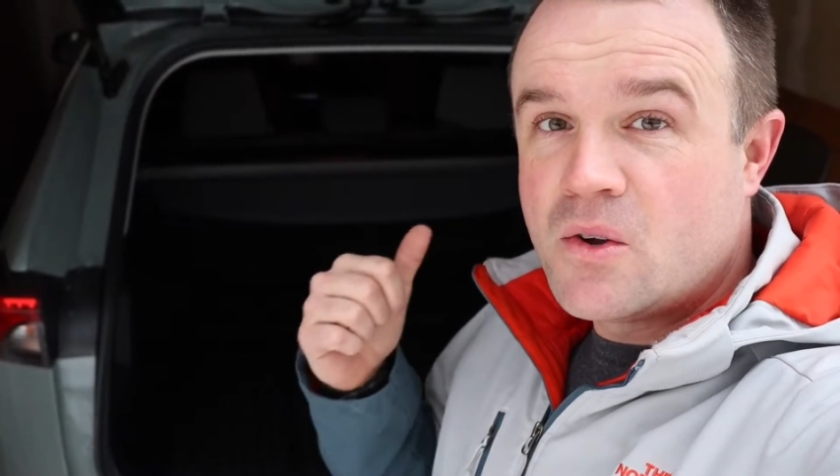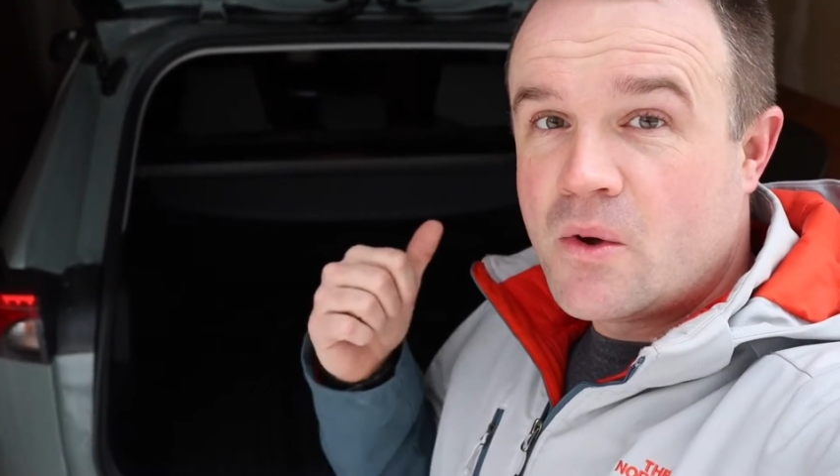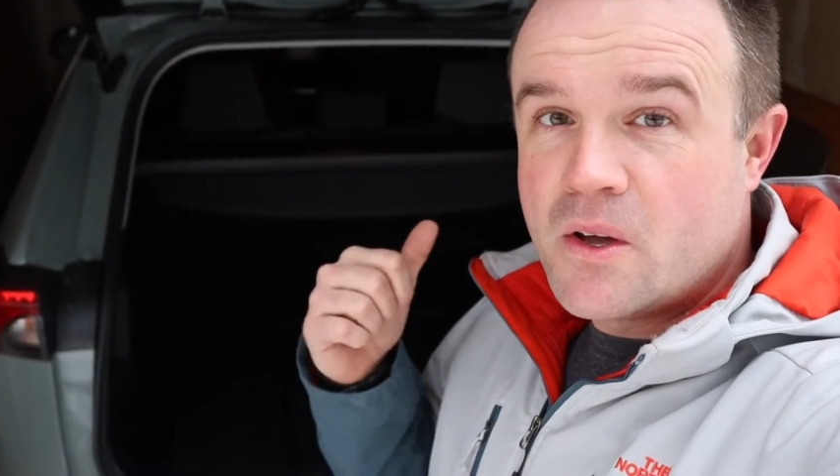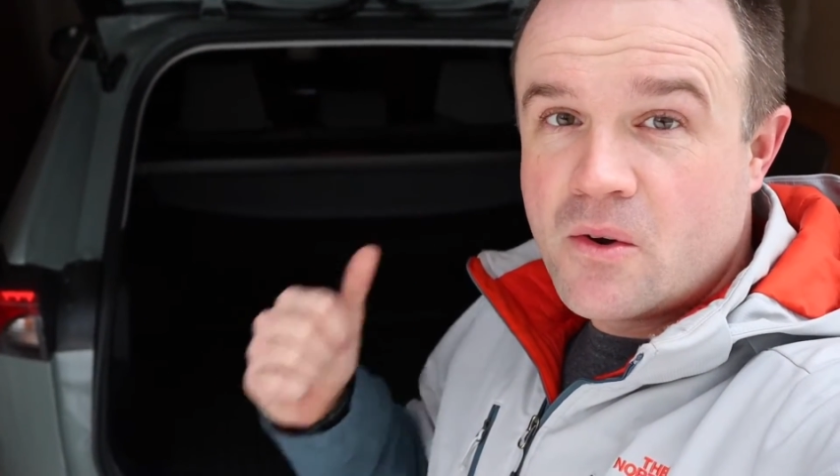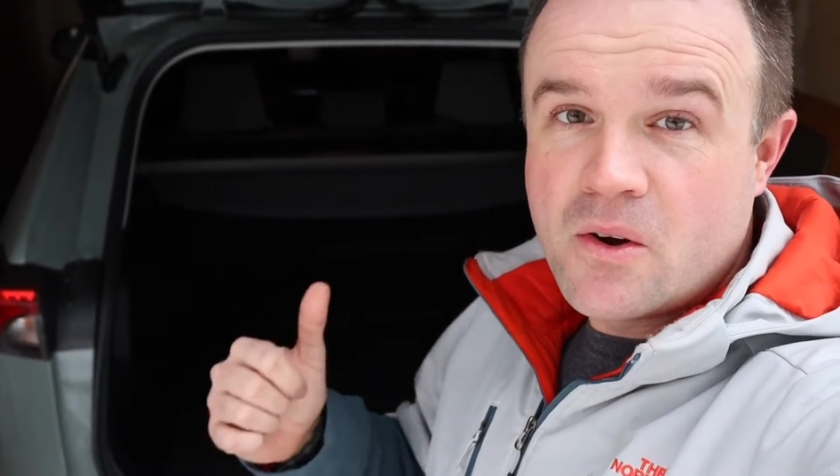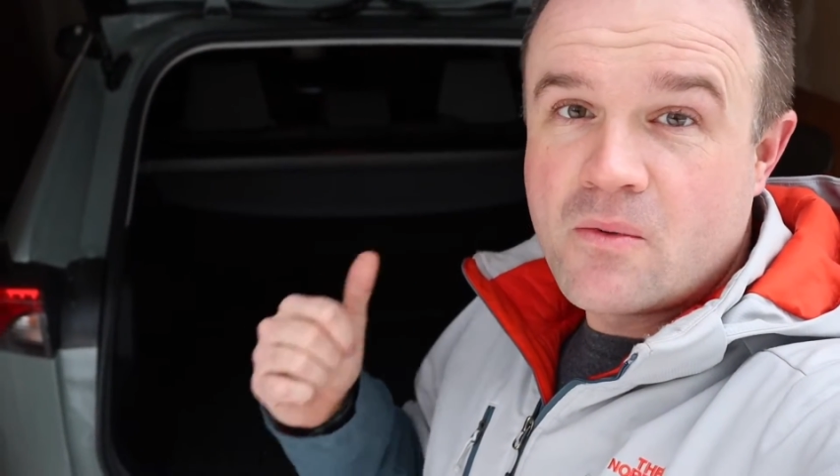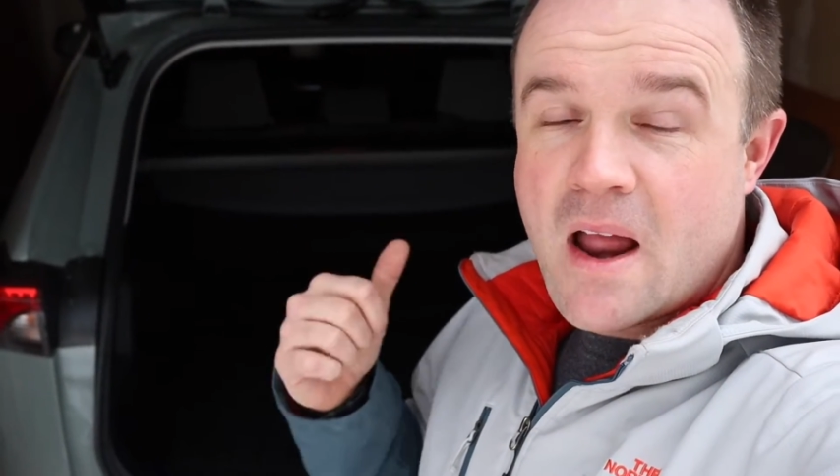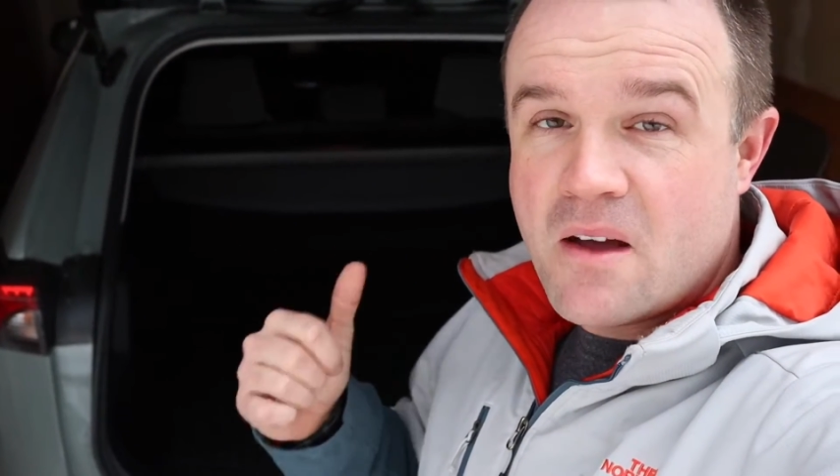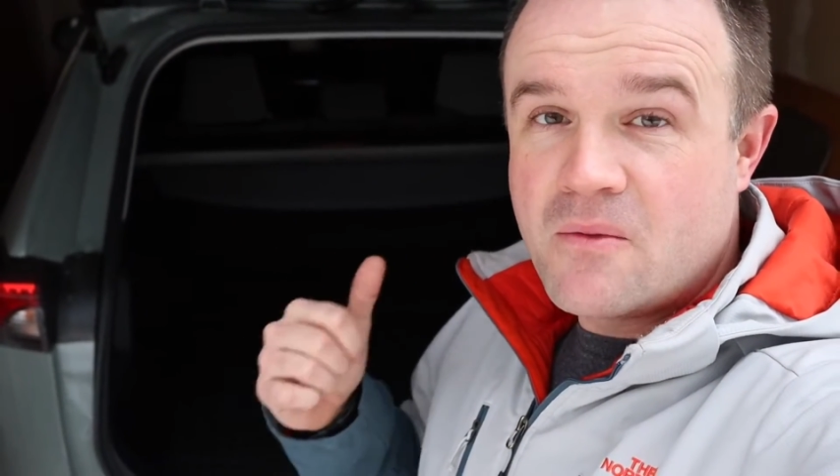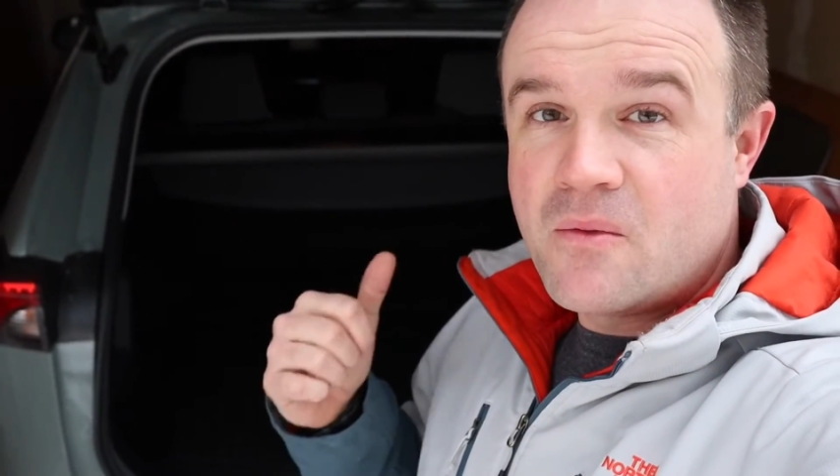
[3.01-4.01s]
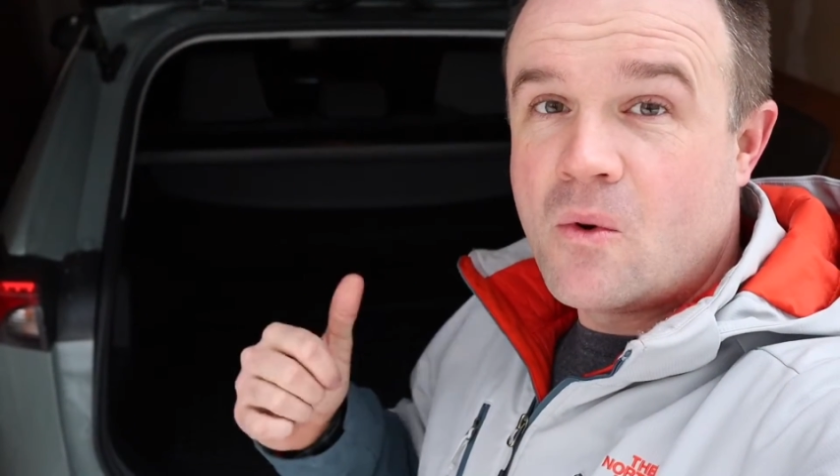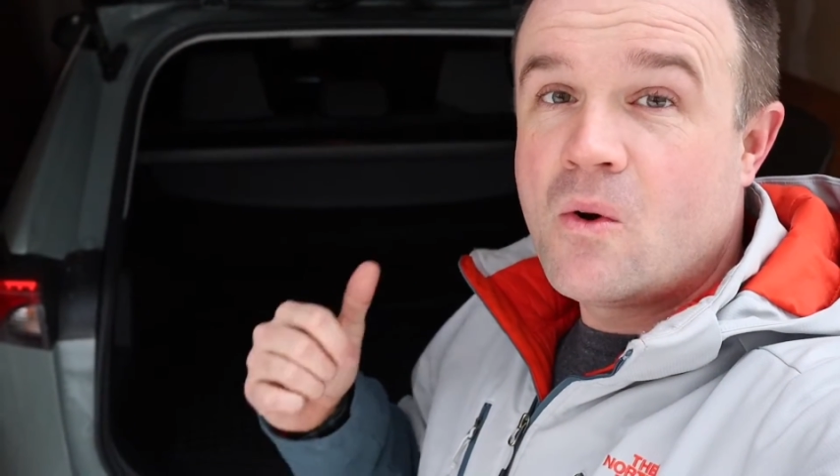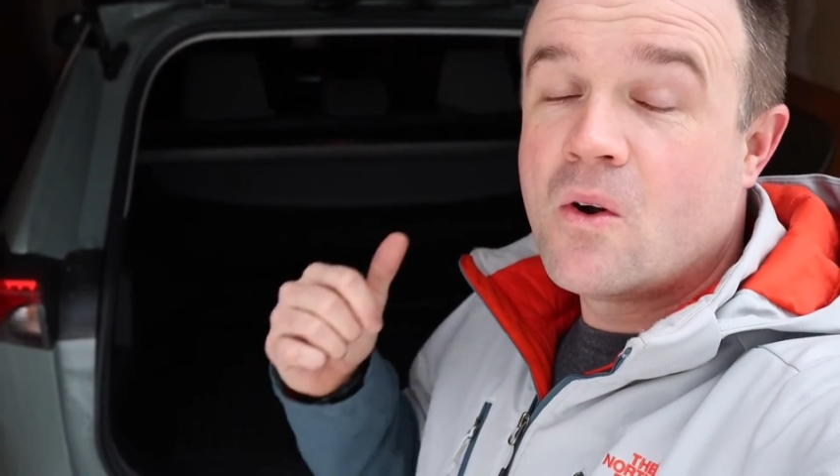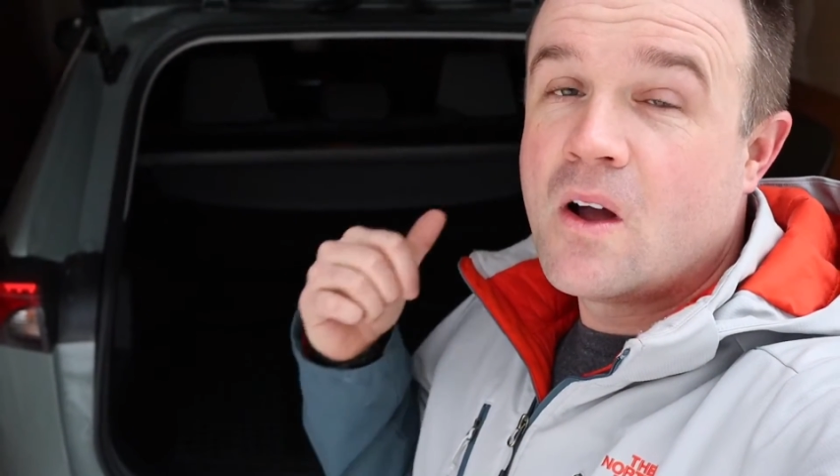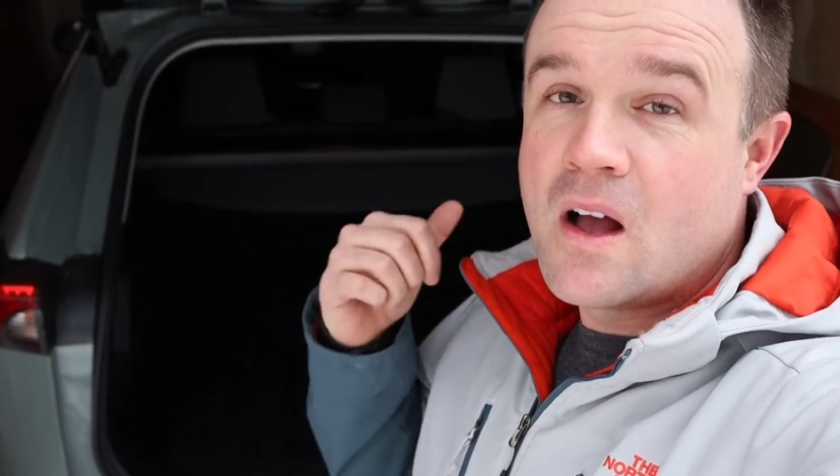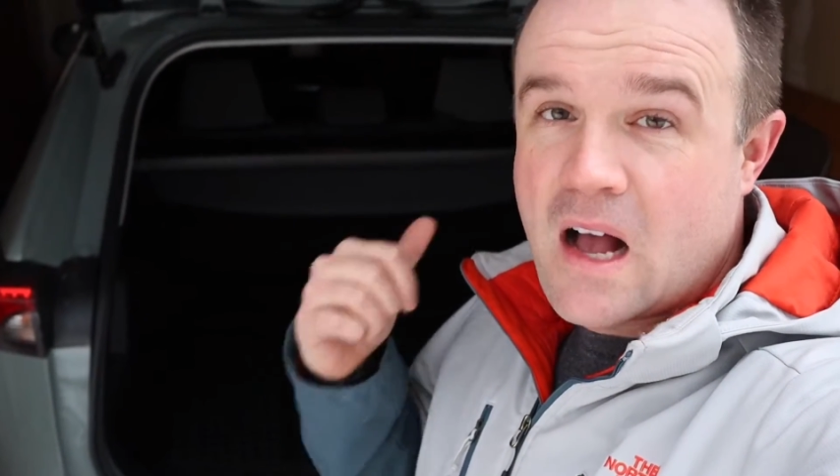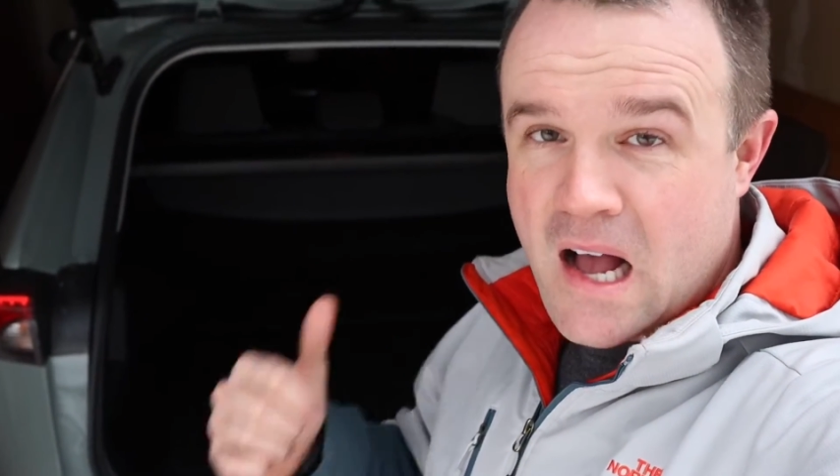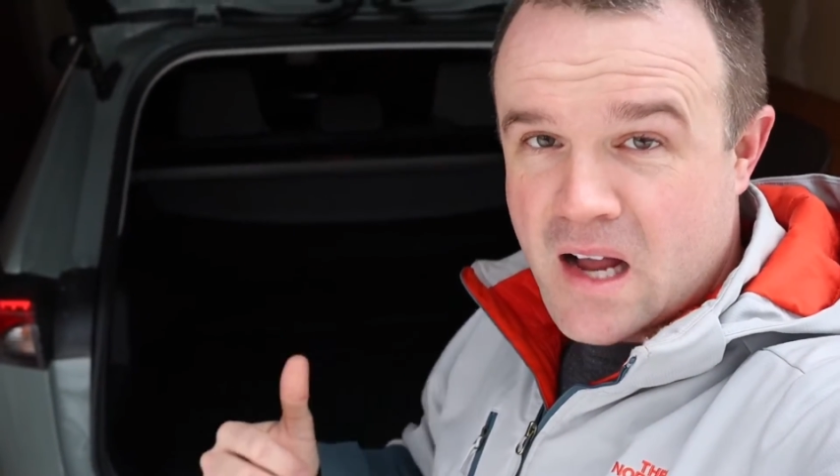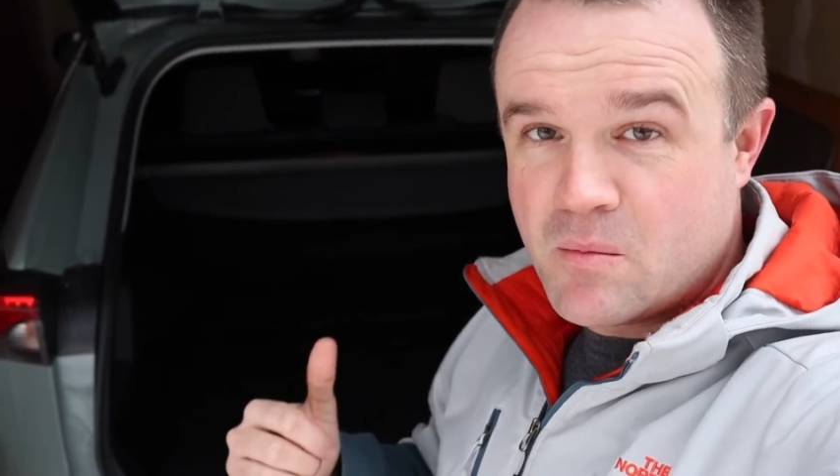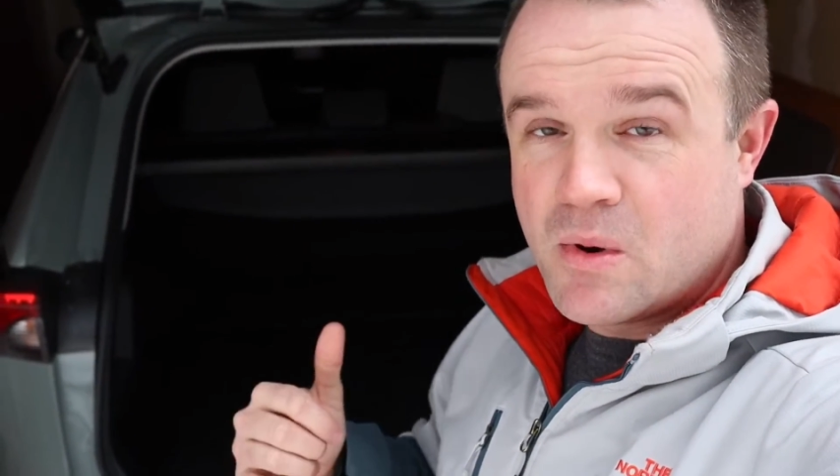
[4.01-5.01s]
Toyota RAV4
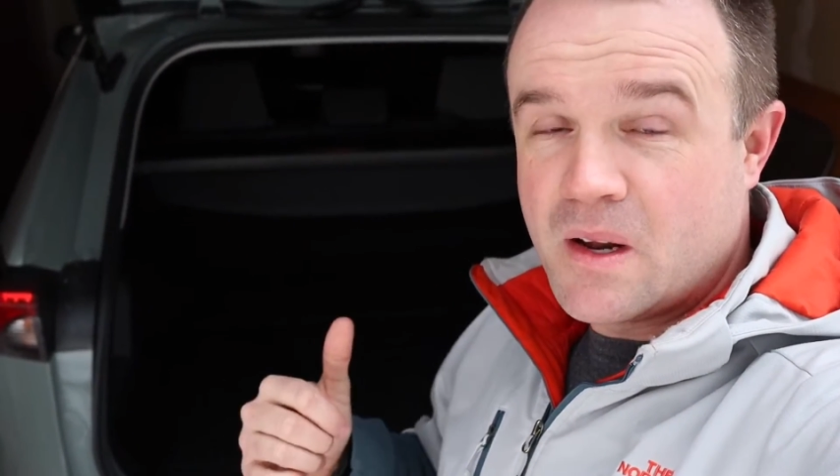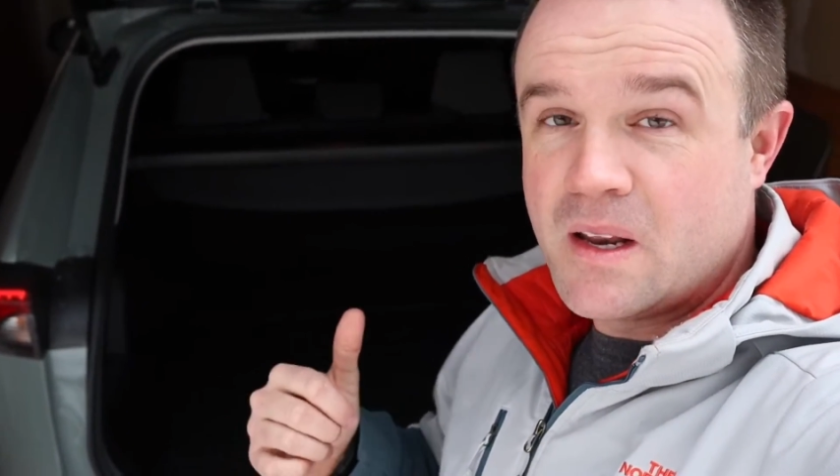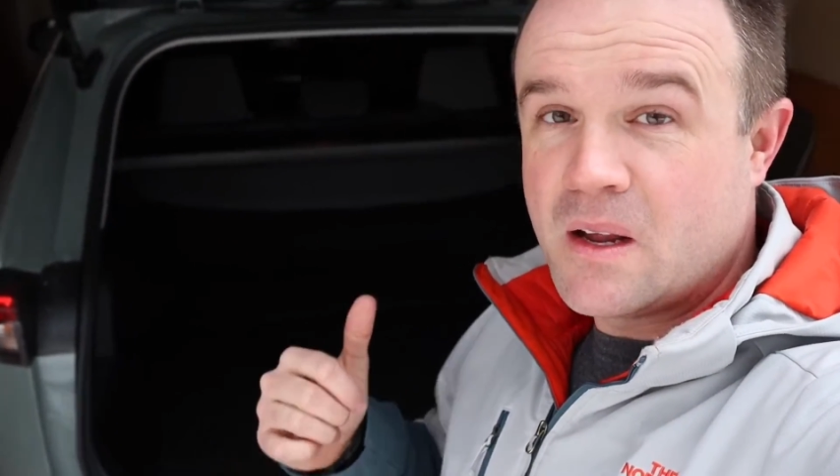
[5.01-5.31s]
hybrid,